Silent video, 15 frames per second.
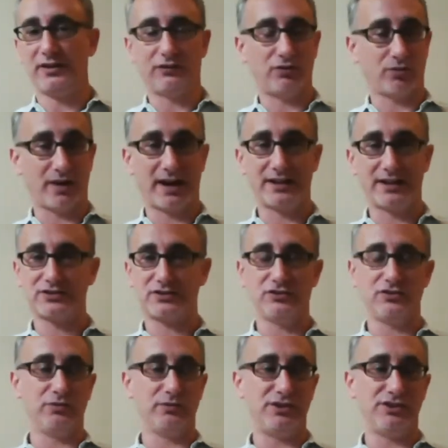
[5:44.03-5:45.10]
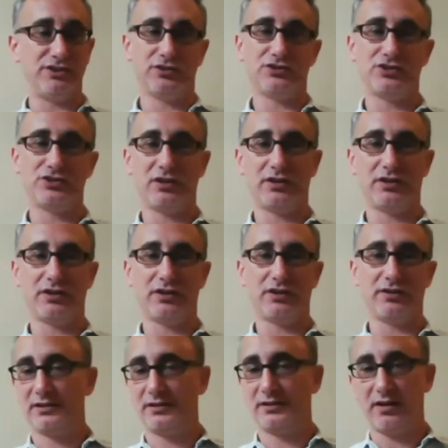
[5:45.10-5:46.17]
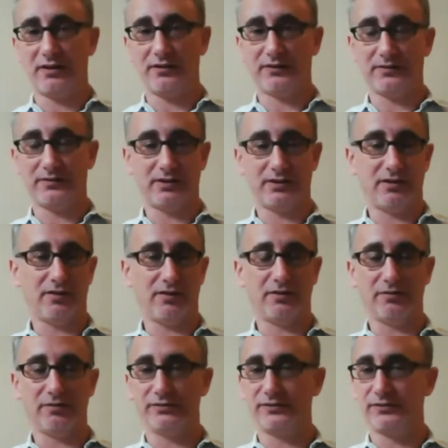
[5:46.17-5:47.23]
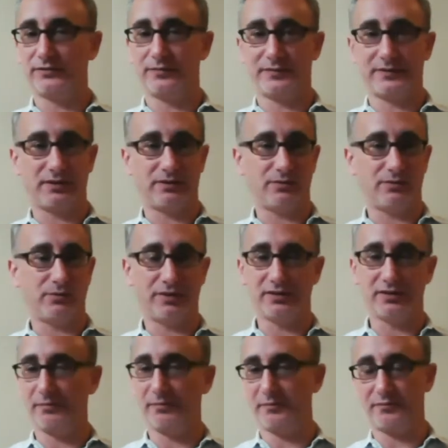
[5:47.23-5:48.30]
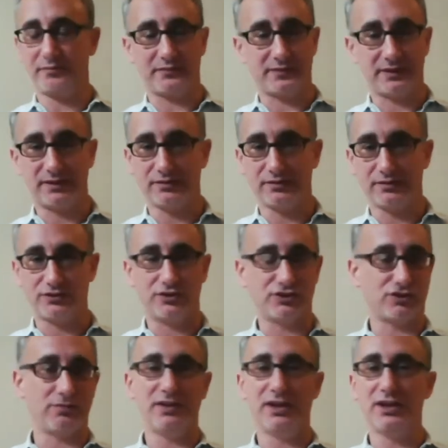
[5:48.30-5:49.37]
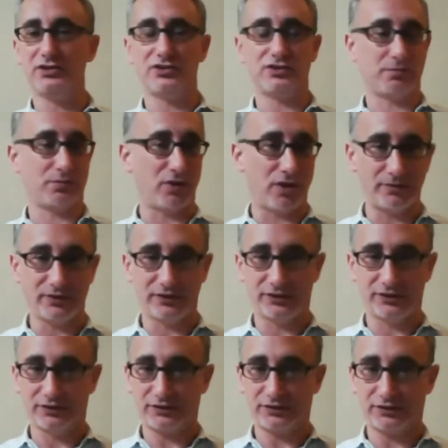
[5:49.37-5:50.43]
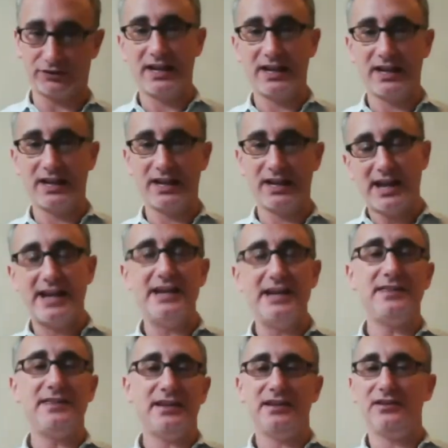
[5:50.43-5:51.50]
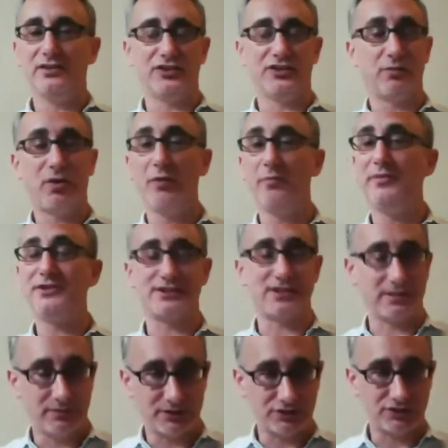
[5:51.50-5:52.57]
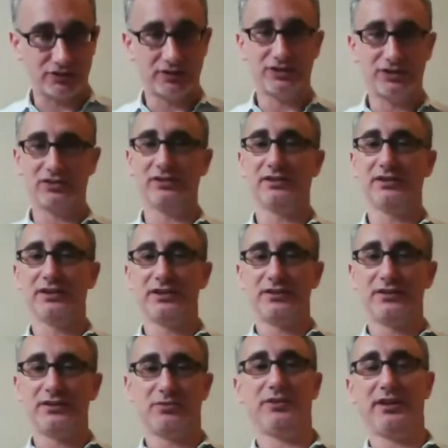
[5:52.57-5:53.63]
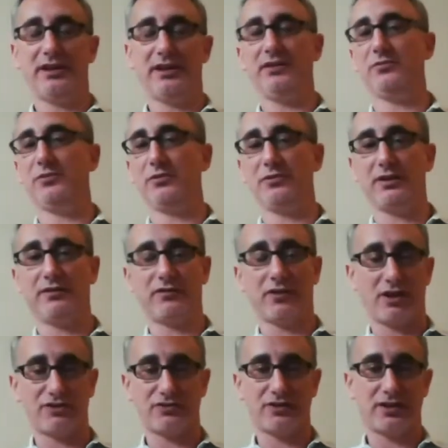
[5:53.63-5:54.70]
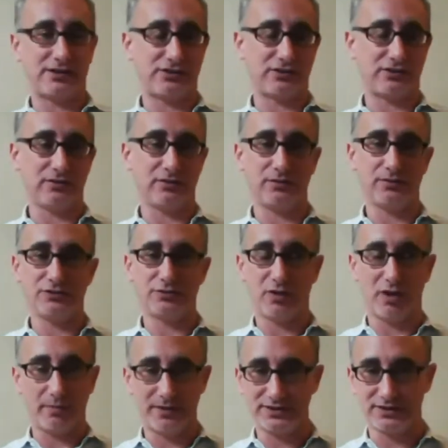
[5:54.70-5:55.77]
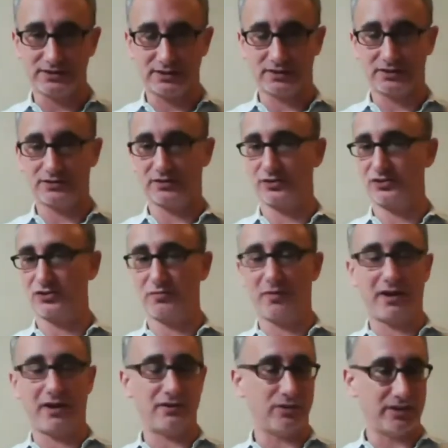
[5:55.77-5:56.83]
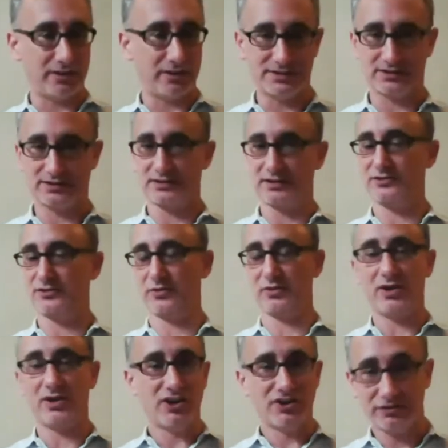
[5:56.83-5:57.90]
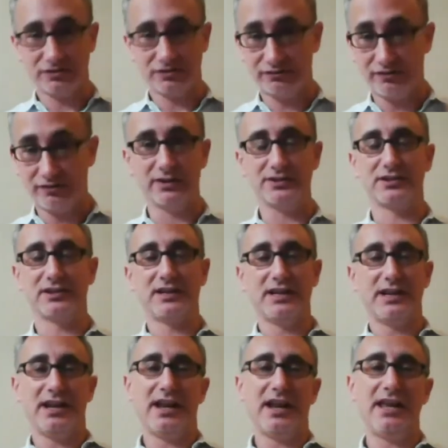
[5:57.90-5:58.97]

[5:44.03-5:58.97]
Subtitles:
gives grants to do research on, whether or not there's discrimination is a problem in this country. Anything, the Small Business Administration, where they will give contracts to small businesses or to minority businesses or to veterans.